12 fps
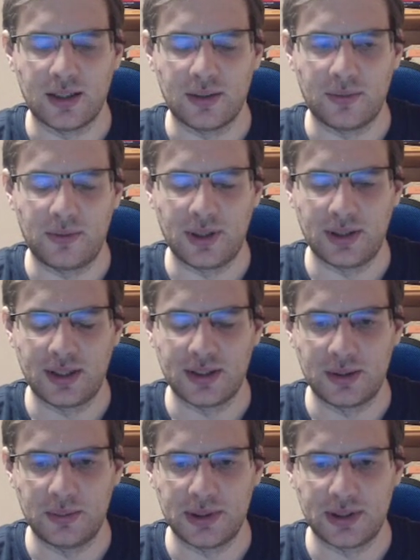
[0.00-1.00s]
white has
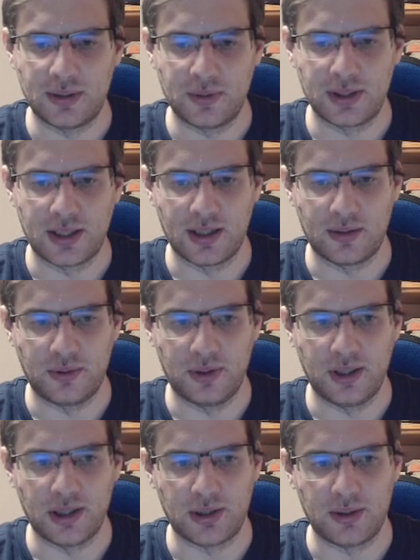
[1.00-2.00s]
to be somewhat careful
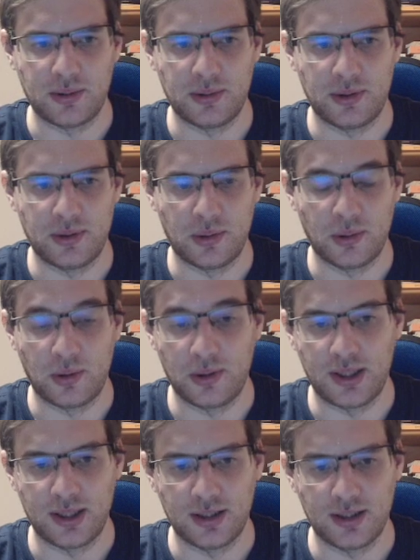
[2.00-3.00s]
here to
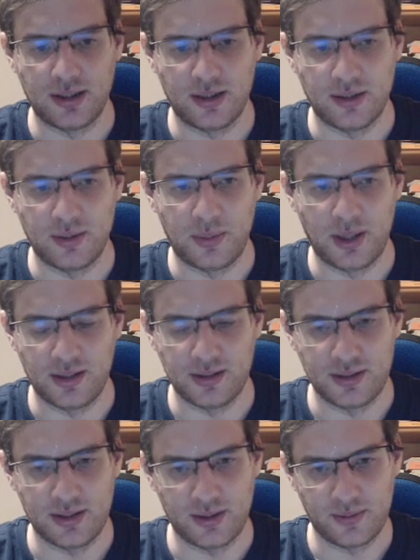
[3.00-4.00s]
hold the
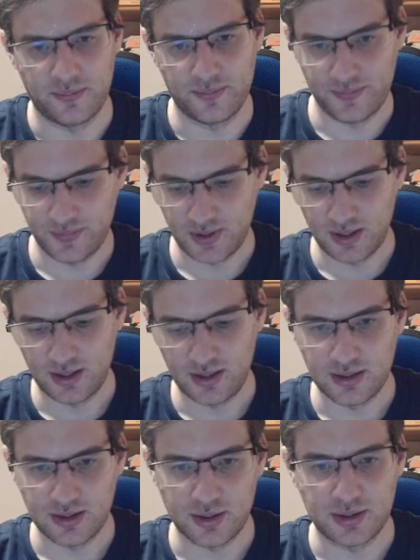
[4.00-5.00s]
balance here.
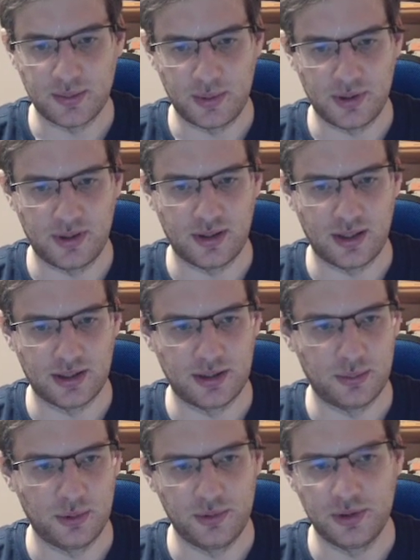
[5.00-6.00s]
So it's a pretty nice
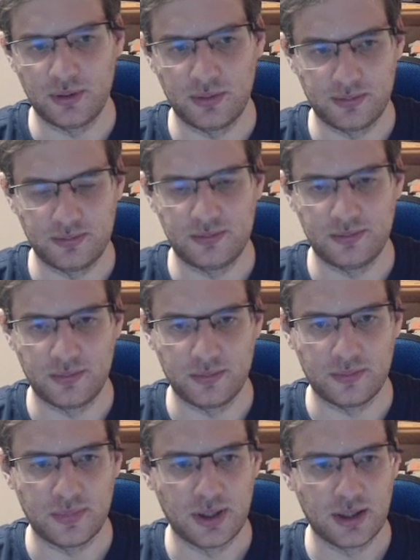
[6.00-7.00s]
move. So
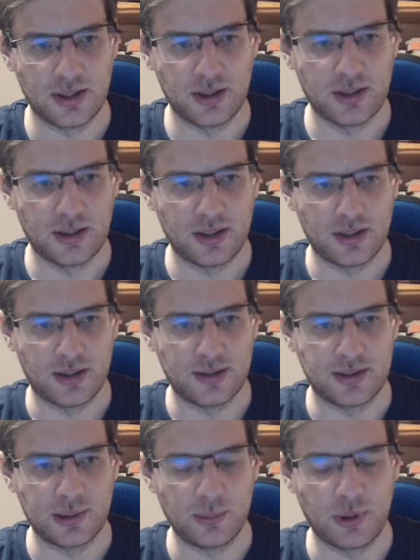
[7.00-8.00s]
the
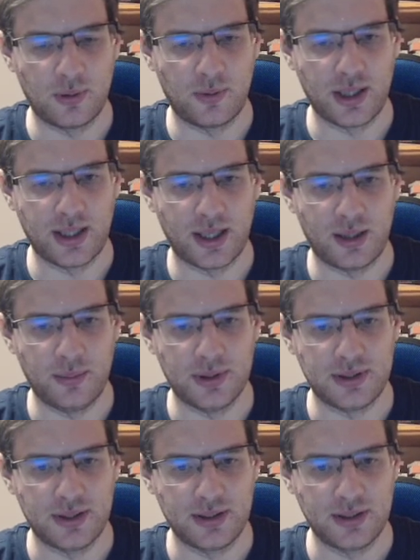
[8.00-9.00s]
simpler way
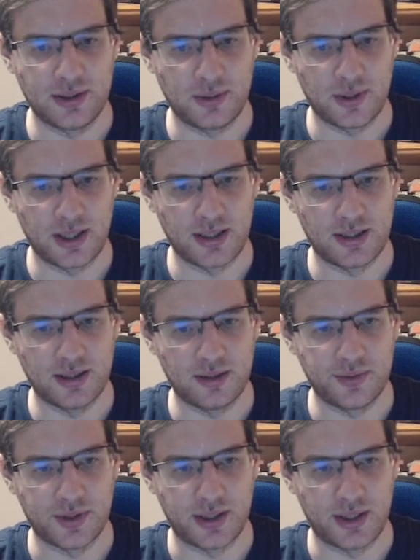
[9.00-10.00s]
ab6 is correct, and
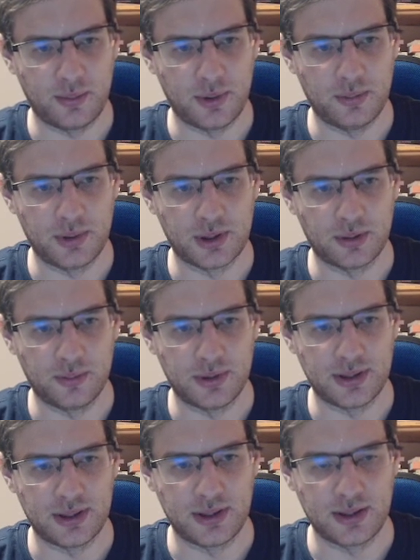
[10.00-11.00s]
after ab, bishop
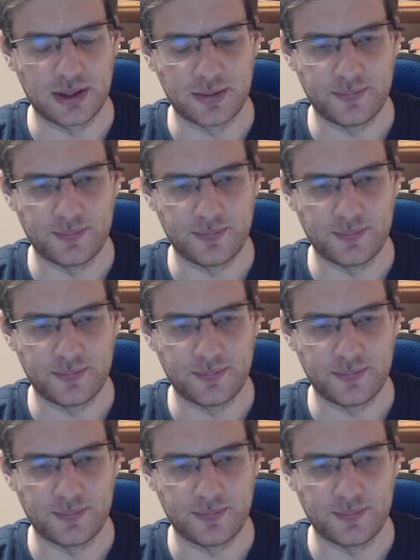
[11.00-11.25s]
b6,